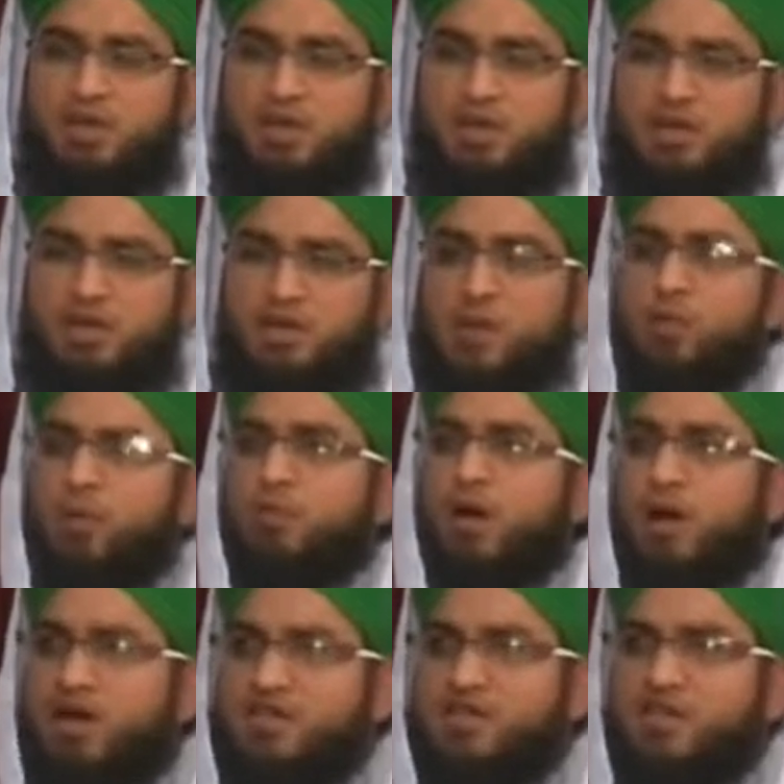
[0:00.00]
Kitab
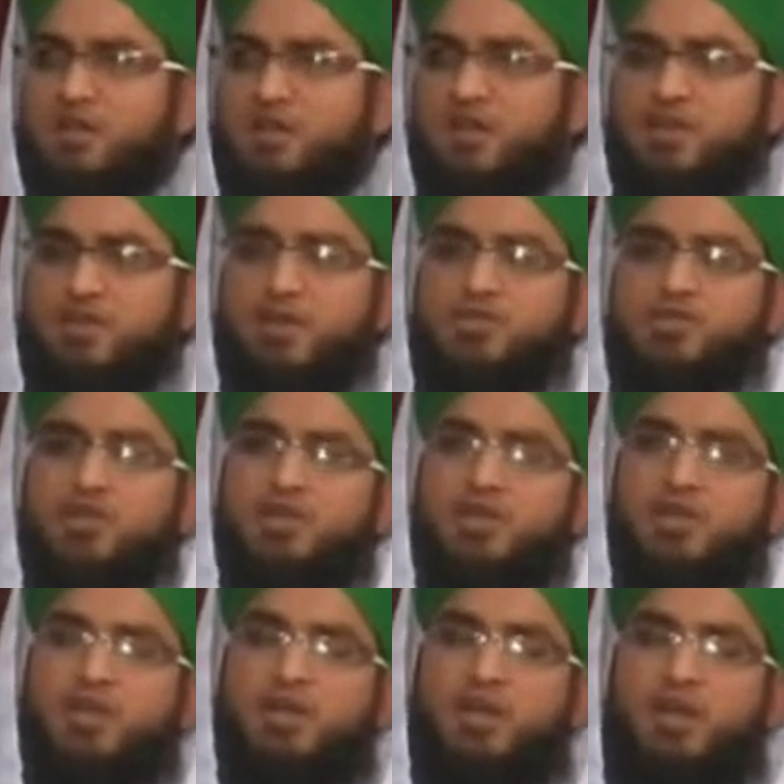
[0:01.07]
al-Maghazi, it is mentioned,
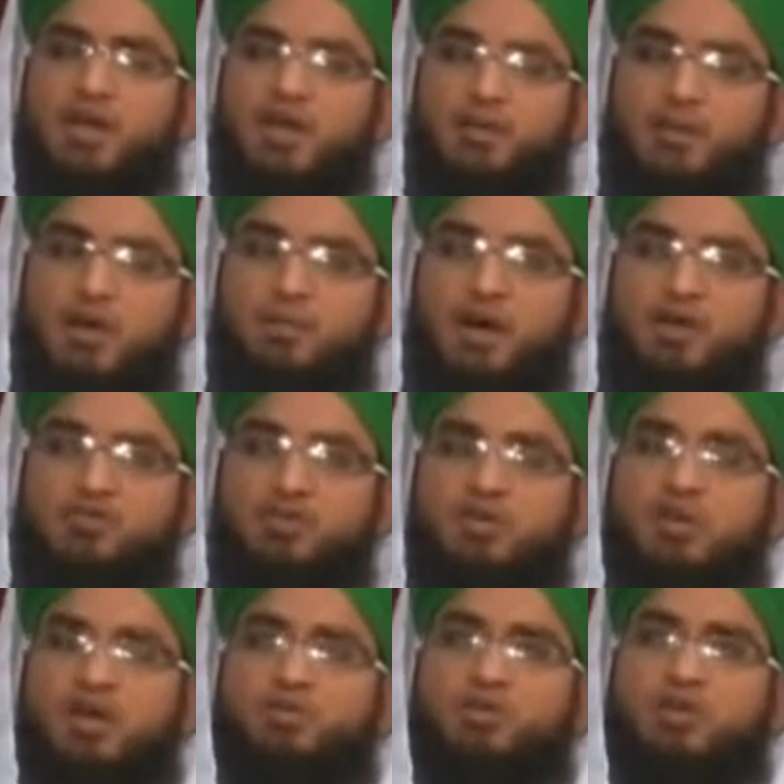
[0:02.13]
Nabi Pak
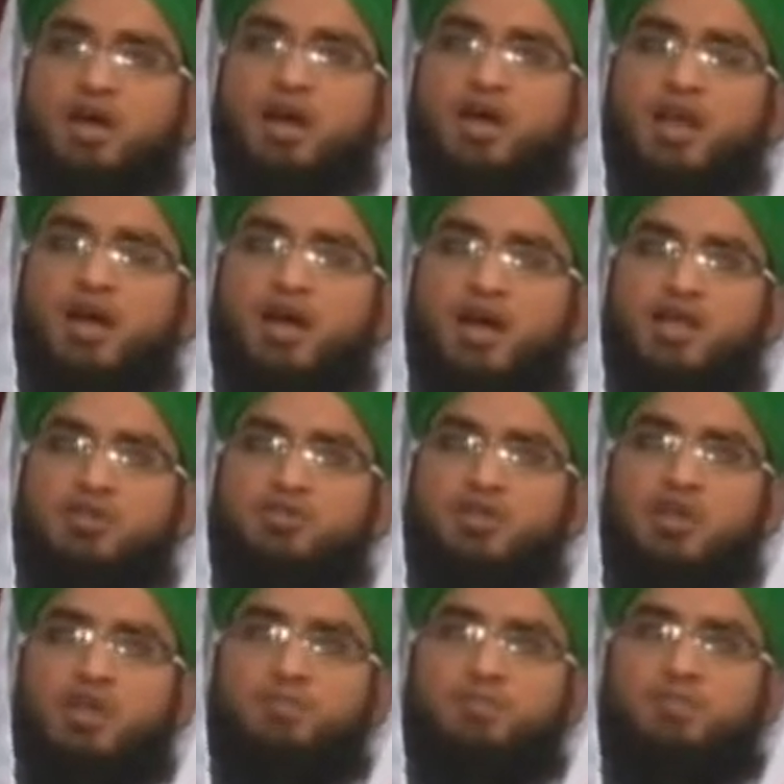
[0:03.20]
sallallahu ta'ala alayhi
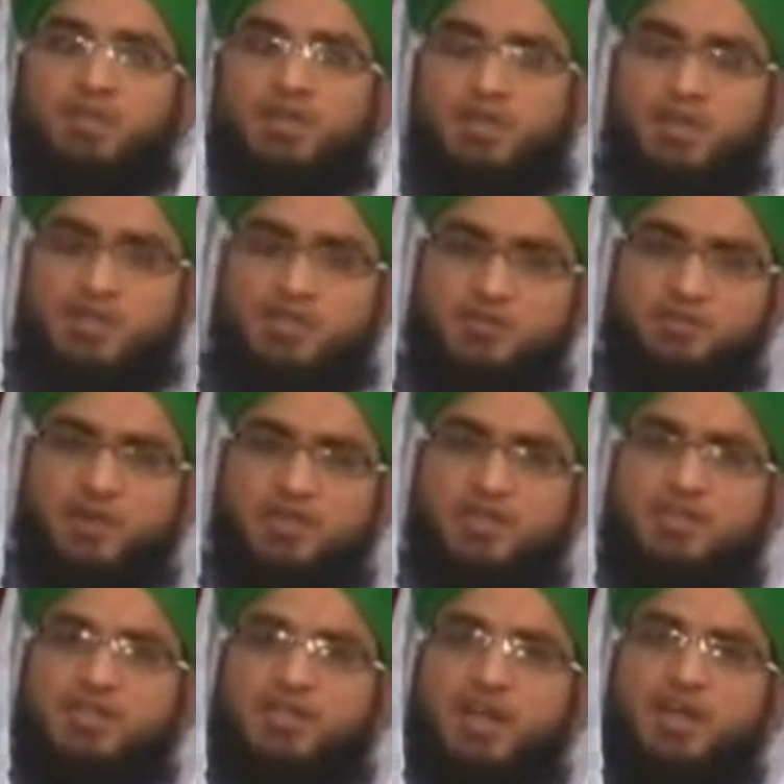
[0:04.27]
wasallam spent
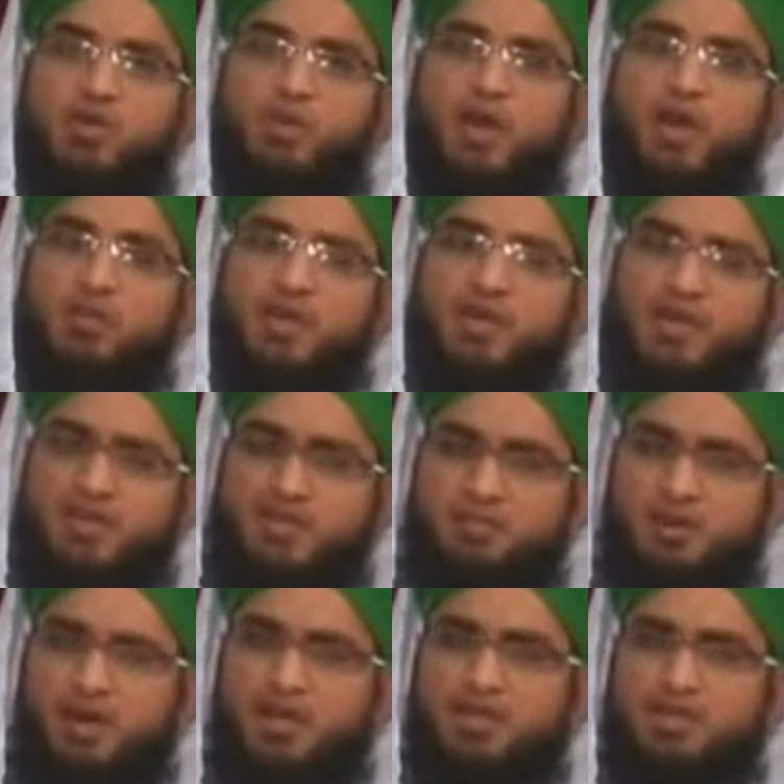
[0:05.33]
his night while making
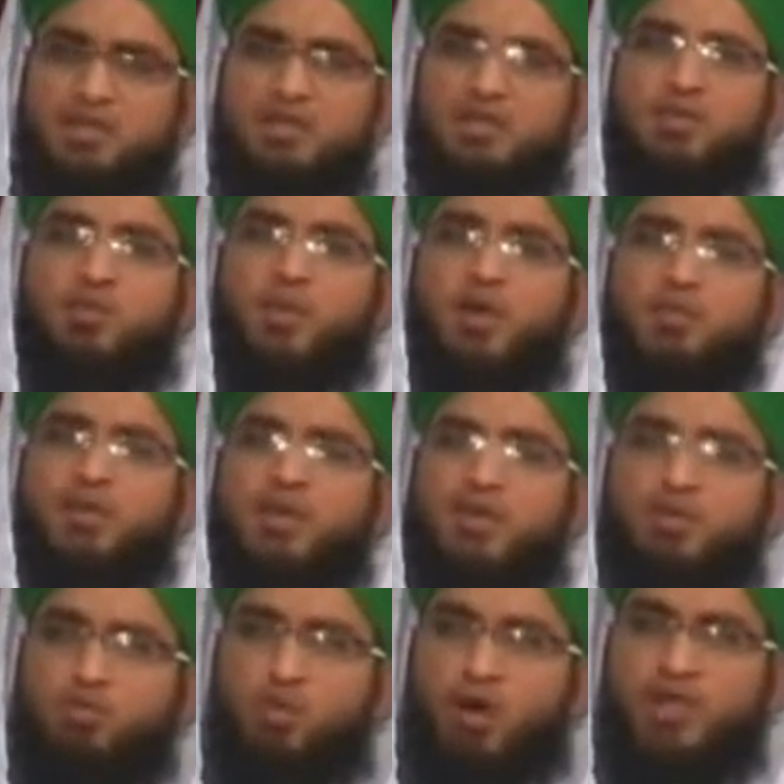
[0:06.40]
ibadat, while
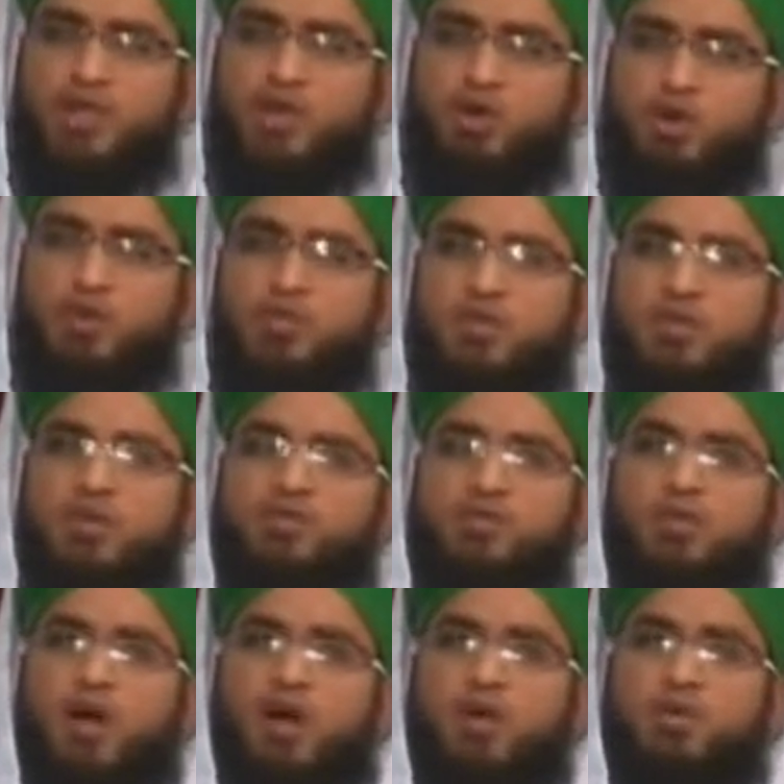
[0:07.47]
making dua in the court of Allah
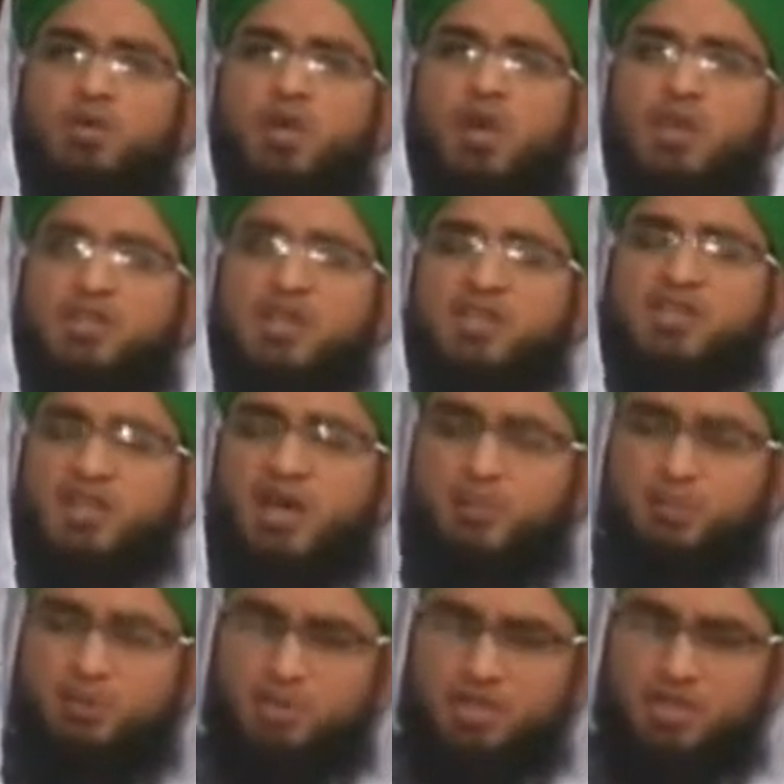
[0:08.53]
subhanahu wa ta'ala, sajda
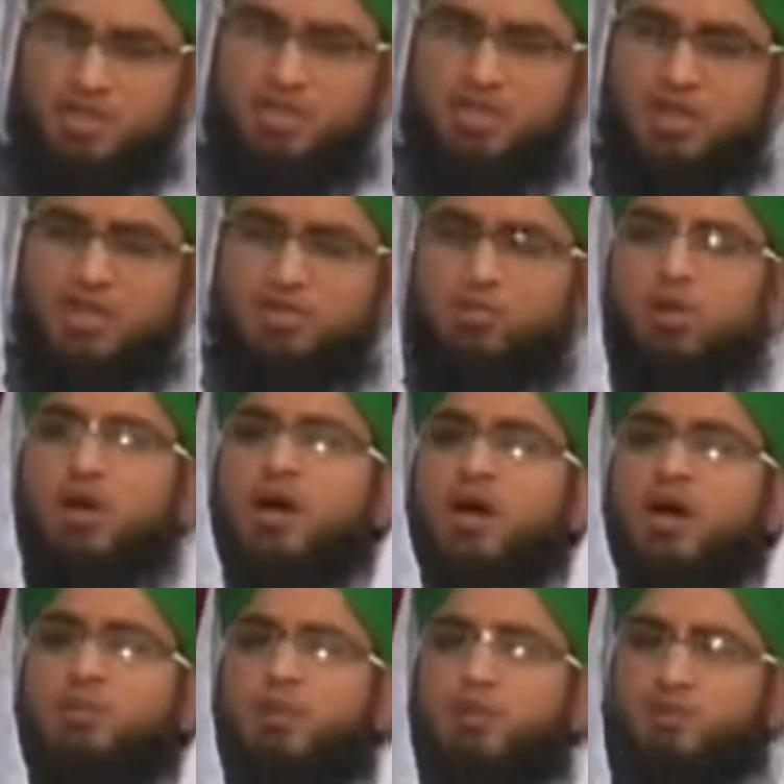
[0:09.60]
upon sajda,
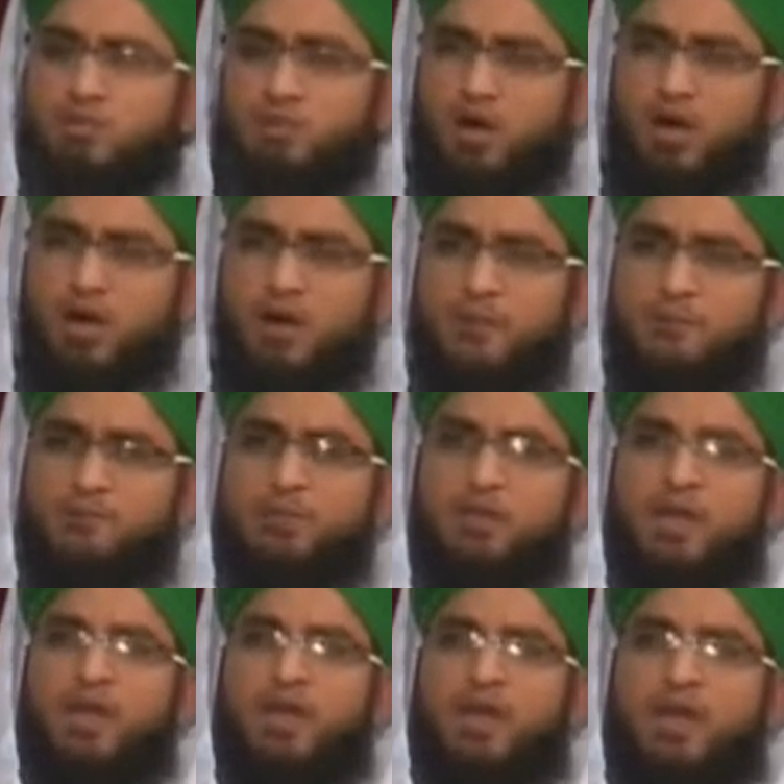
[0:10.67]
dua upon dua.
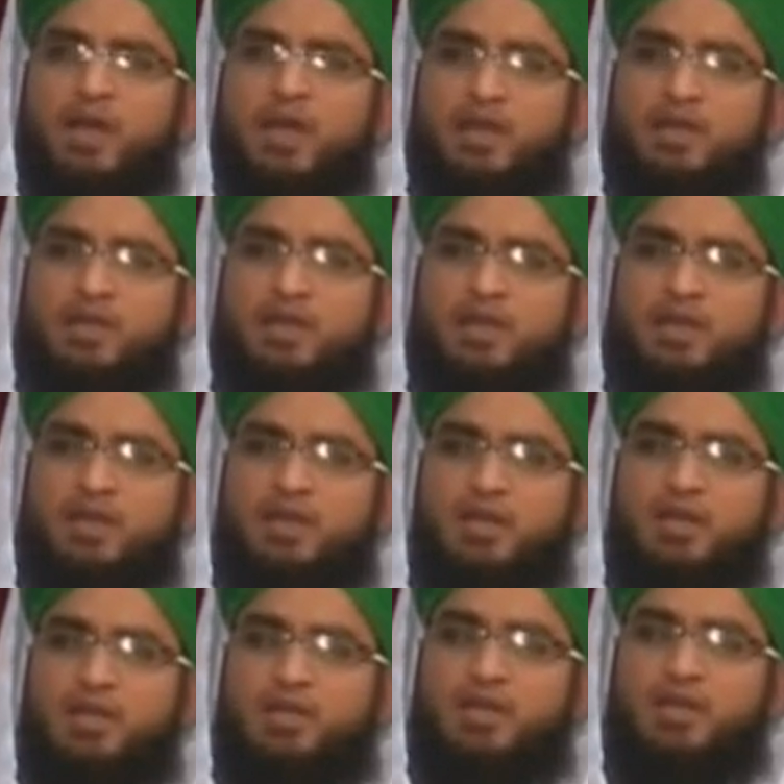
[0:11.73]
And then
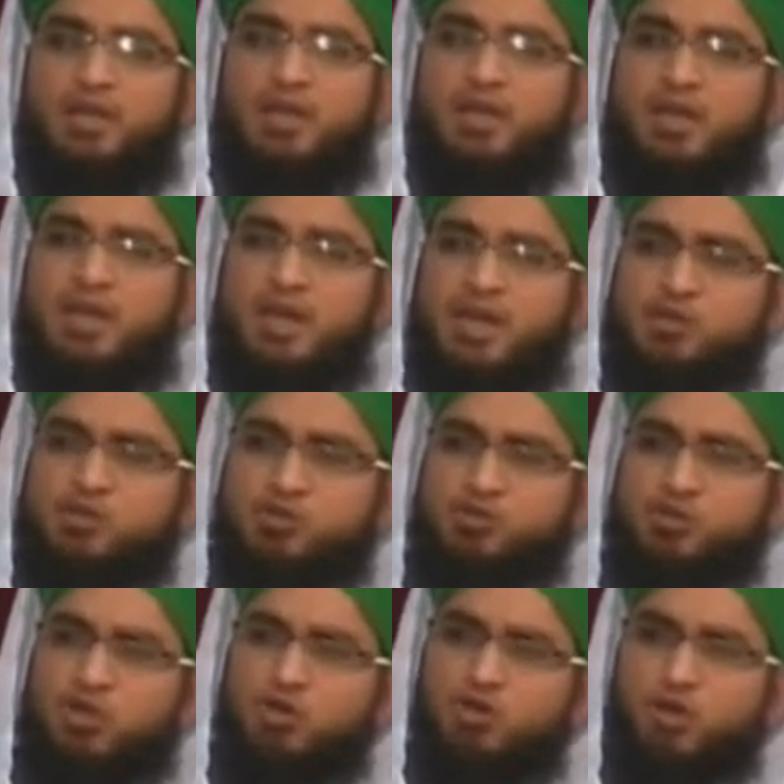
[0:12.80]
he
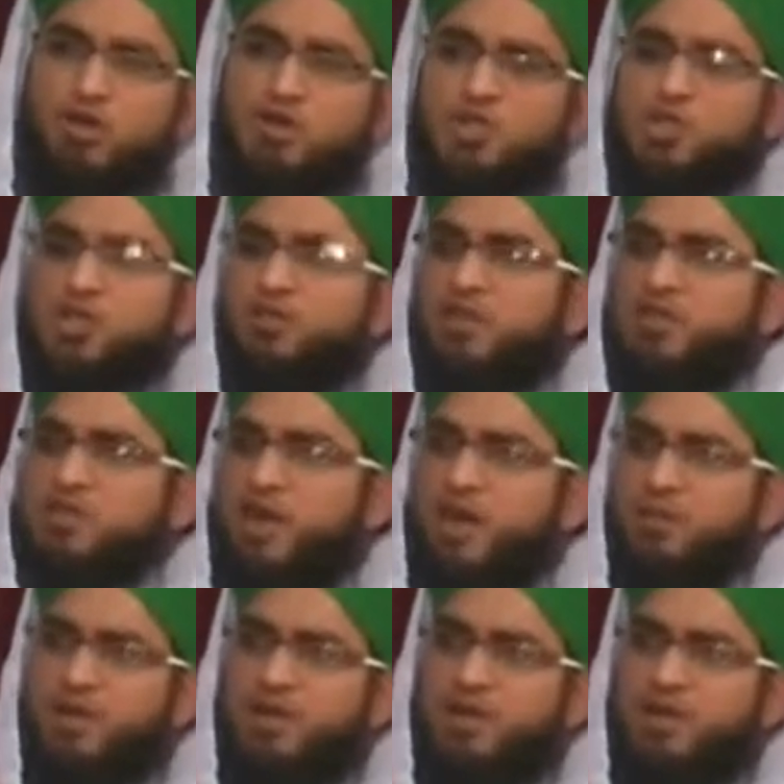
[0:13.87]
understood the condition of the Sahaba